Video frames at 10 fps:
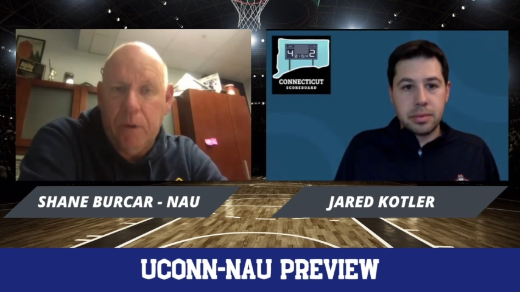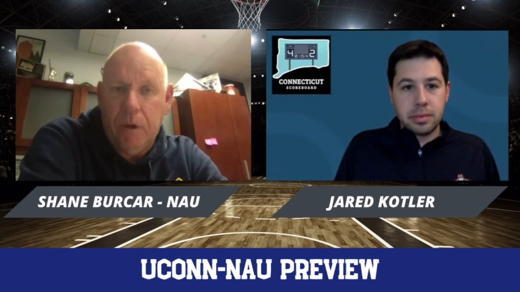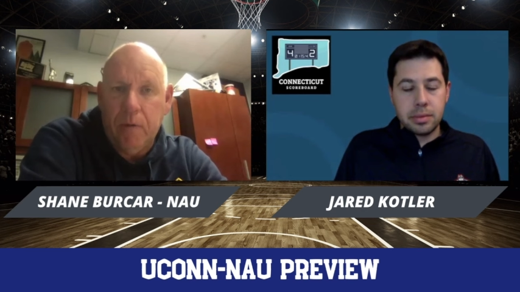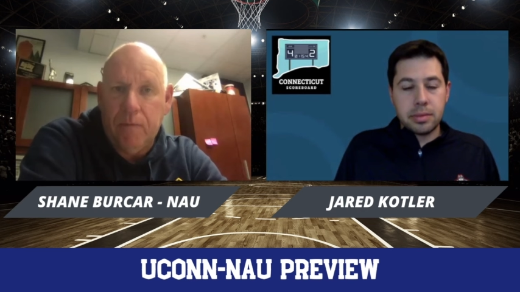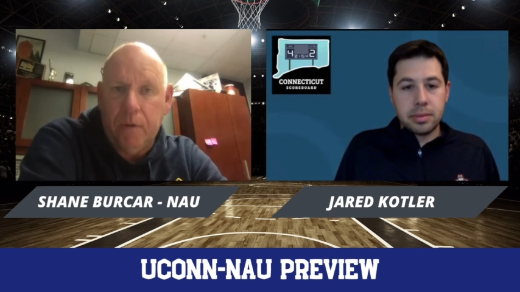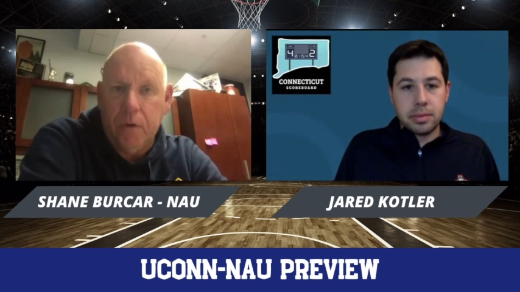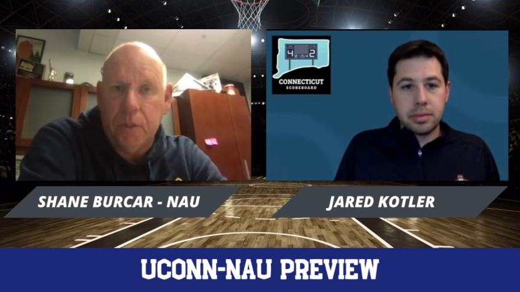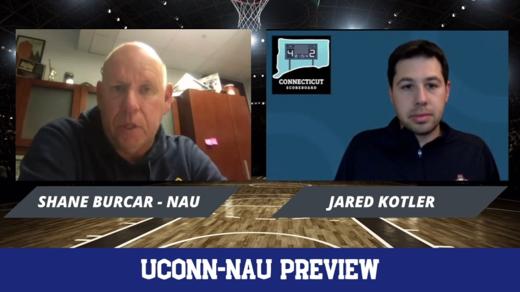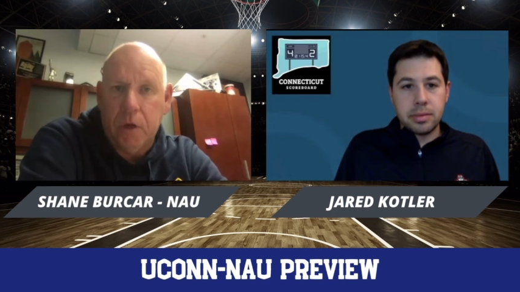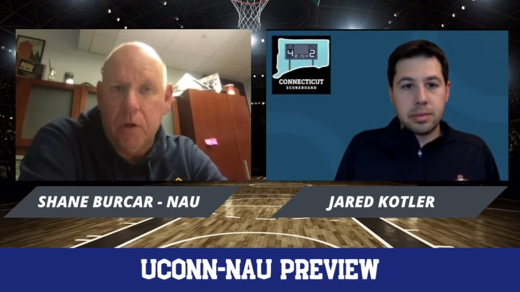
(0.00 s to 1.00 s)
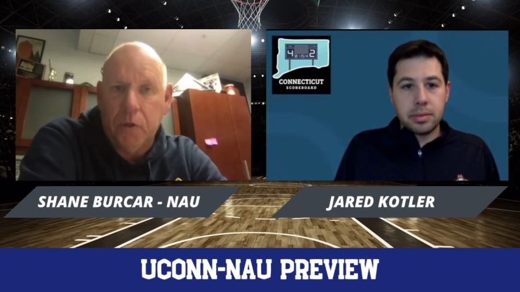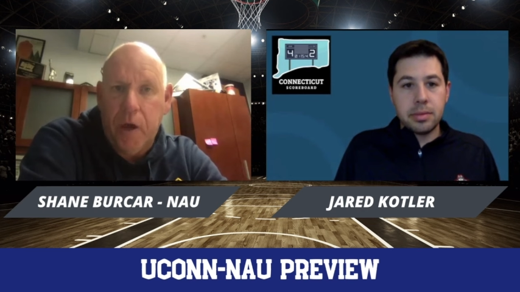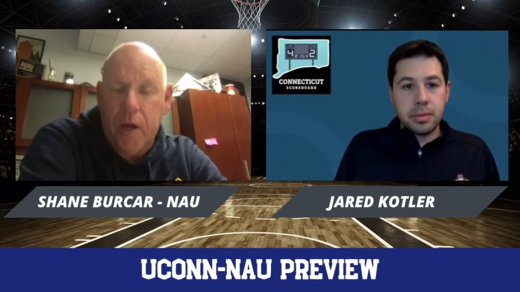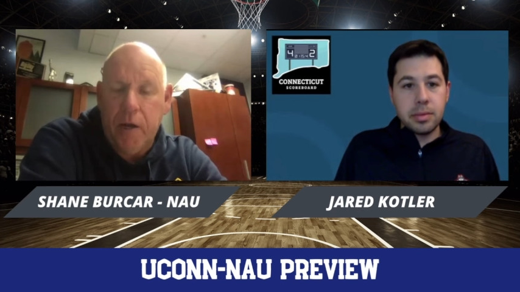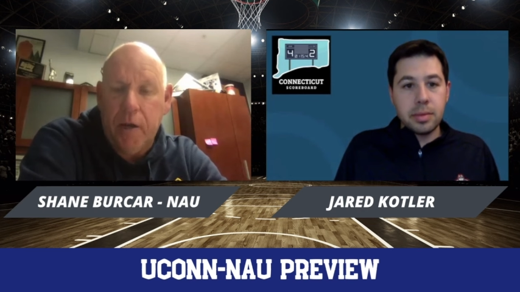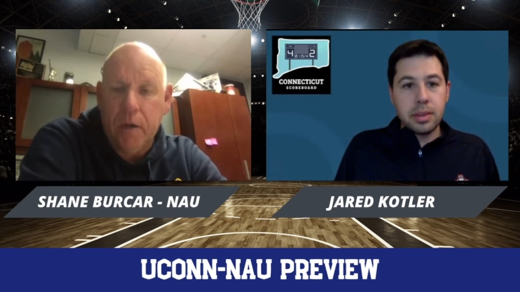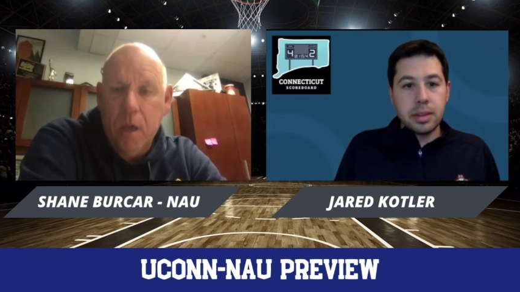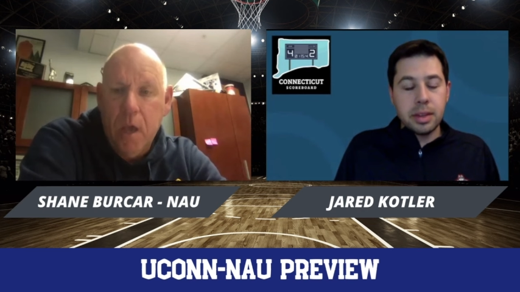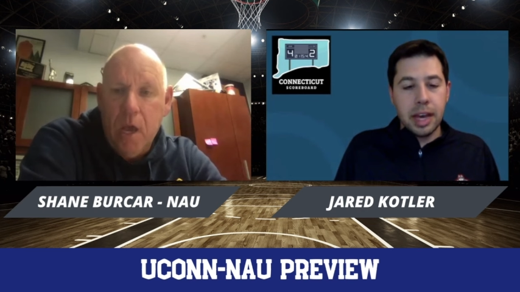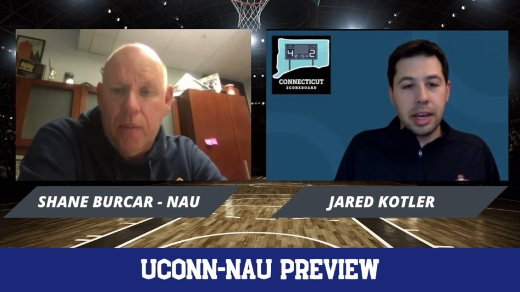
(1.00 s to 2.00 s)
Speaker 1: being full disclosure on it, and
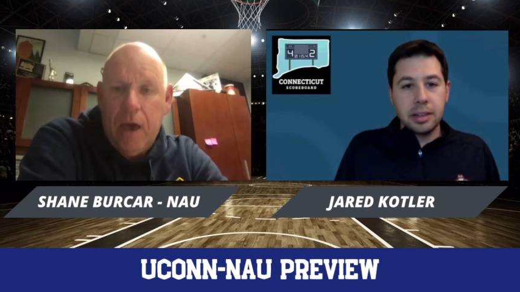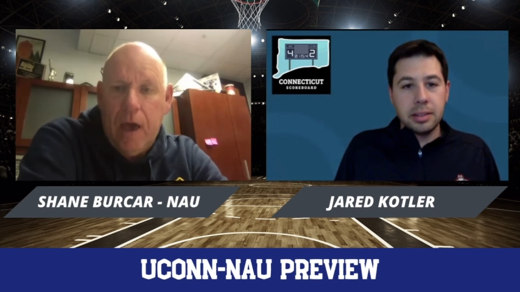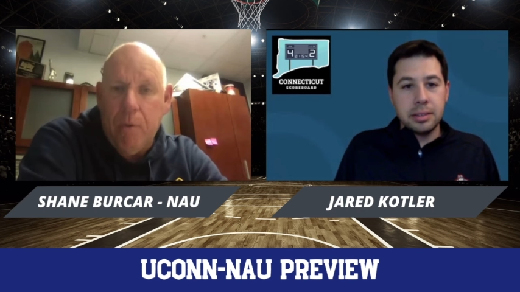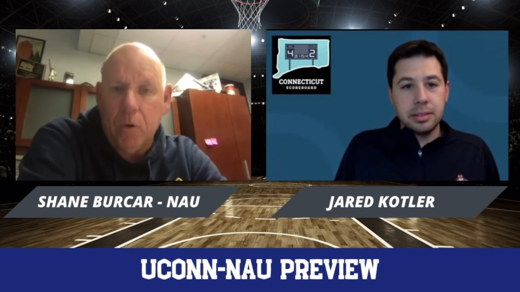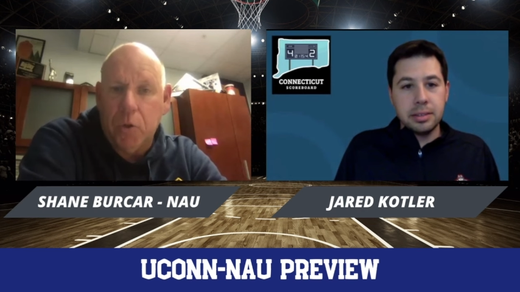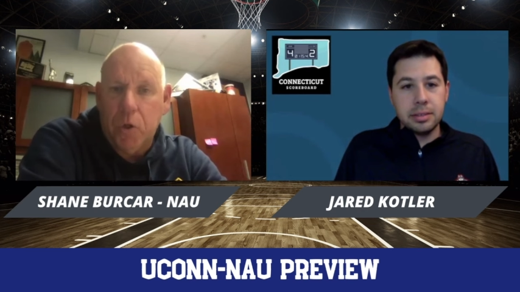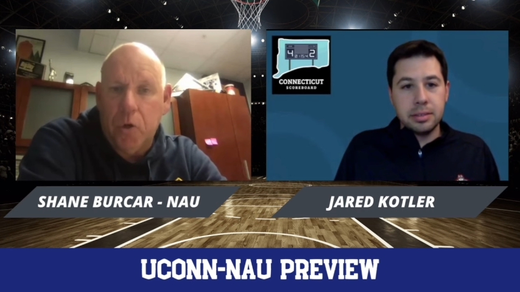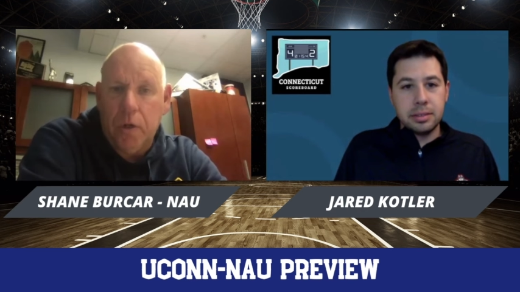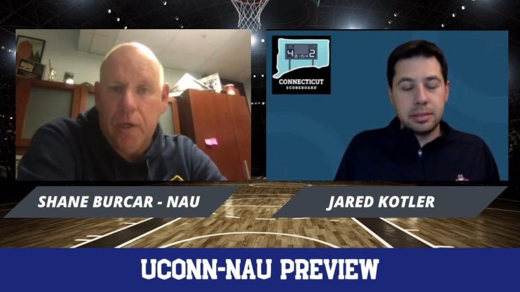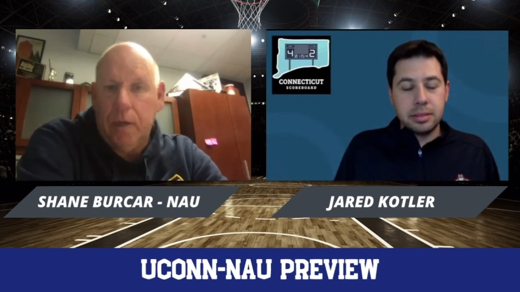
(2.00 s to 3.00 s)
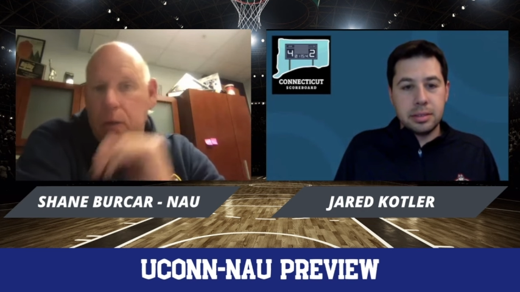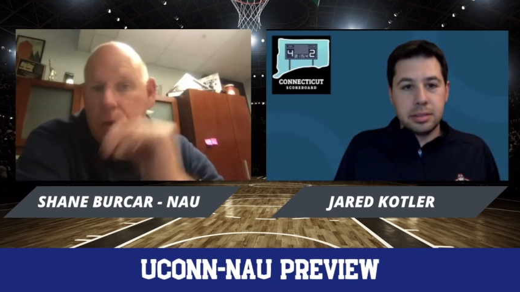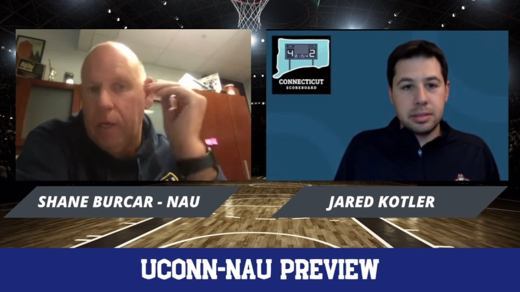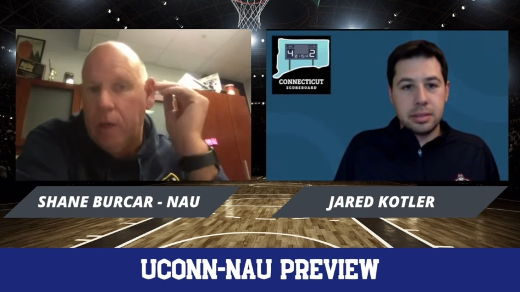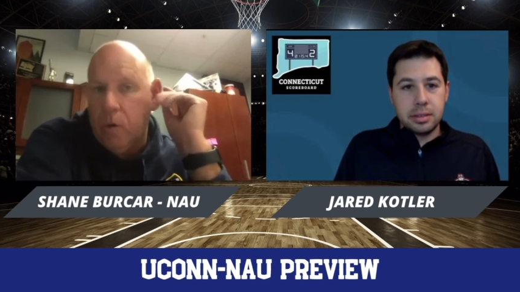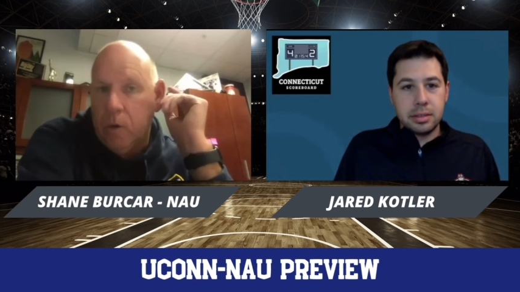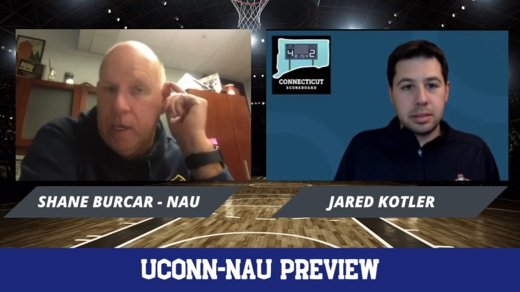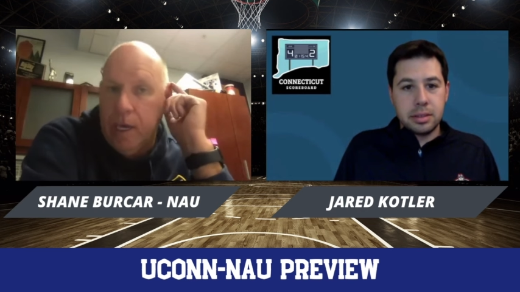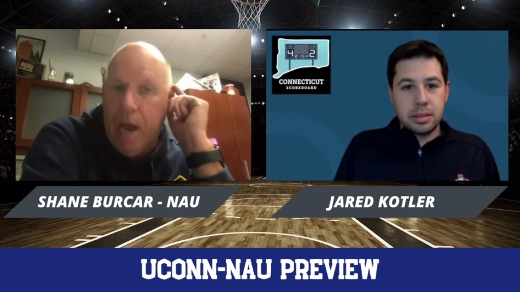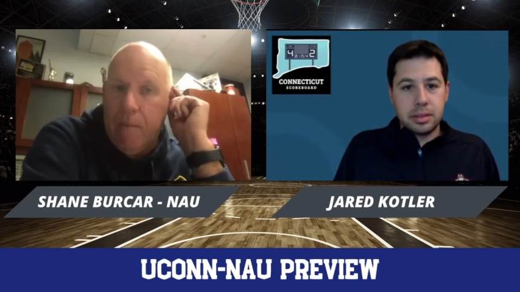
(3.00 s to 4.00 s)
yeah. that most certainly
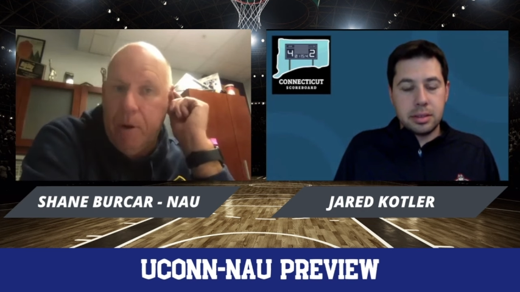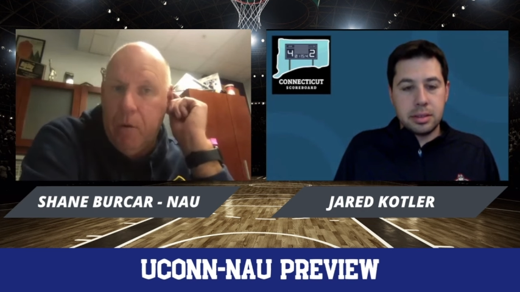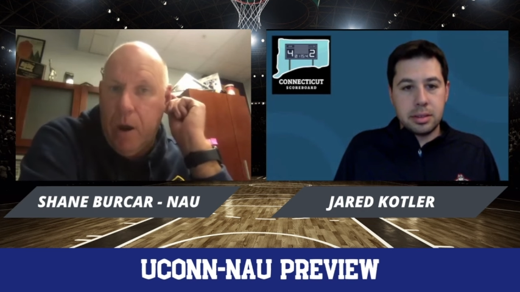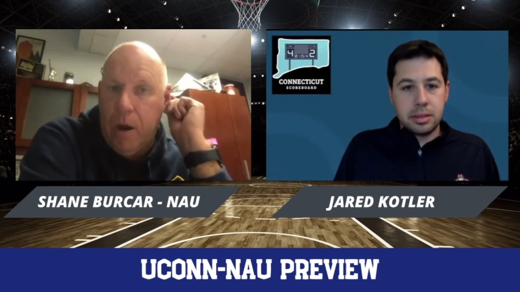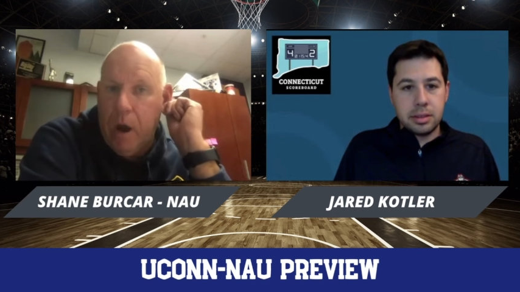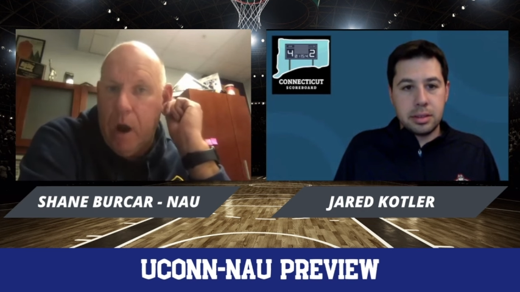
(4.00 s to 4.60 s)
cannot be right.